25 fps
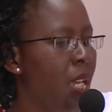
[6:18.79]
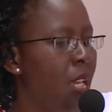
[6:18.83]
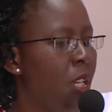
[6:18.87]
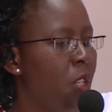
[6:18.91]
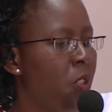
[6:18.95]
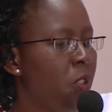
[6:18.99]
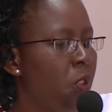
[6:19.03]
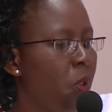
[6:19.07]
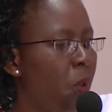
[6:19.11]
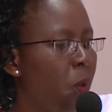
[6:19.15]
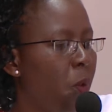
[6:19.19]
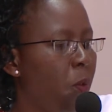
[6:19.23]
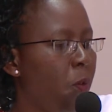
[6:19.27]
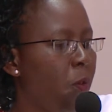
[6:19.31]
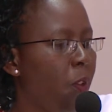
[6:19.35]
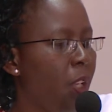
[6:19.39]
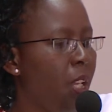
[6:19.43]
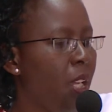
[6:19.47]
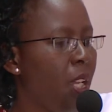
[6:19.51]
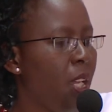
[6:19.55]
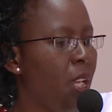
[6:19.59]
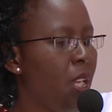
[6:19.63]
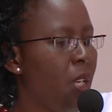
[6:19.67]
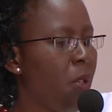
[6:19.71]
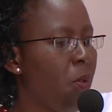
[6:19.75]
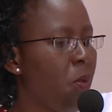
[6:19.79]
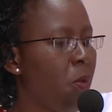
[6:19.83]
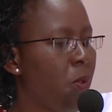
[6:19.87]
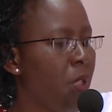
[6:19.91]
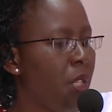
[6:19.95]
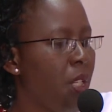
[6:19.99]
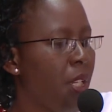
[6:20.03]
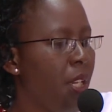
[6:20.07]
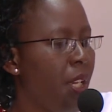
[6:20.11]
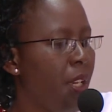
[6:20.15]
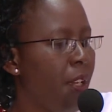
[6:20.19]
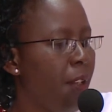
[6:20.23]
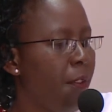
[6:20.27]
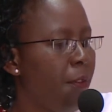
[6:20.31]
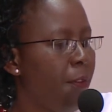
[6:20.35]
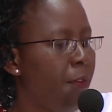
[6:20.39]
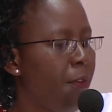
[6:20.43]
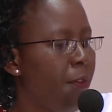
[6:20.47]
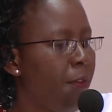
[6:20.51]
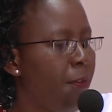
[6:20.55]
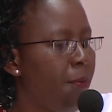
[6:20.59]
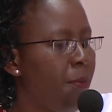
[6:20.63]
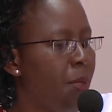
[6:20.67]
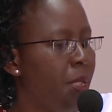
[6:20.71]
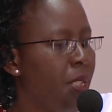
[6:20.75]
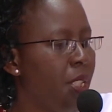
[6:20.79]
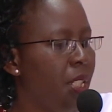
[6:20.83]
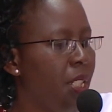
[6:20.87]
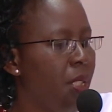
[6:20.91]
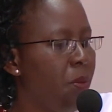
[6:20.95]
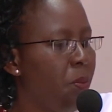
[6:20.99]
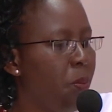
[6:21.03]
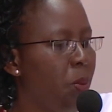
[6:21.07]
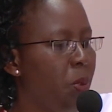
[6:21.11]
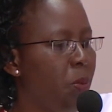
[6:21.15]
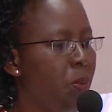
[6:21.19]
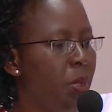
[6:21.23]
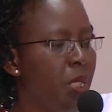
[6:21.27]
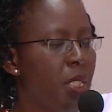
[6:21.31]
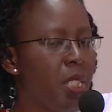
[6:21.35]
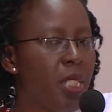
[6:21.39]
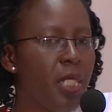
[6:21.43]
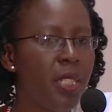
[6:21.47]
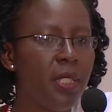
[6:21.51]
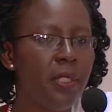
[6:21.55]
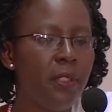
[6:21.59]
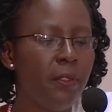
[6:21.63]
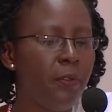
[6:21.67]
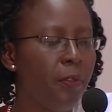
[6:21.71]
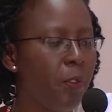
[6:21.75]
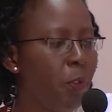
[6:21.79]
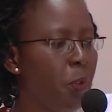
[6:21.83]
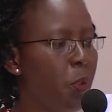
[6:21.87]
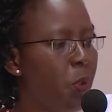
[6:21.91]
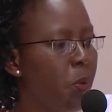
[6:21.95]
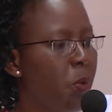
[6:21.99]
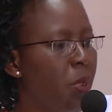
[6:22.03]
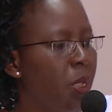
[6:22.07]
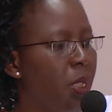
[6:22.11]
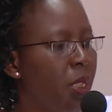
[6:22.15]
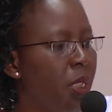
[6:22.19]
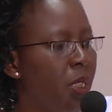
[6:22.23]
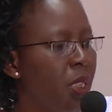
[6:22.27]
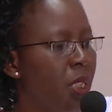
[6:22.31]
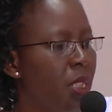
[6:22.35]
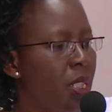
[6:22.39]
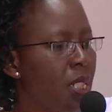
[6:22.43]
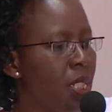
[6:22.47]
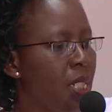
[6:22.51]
So far, we have been implementing the following: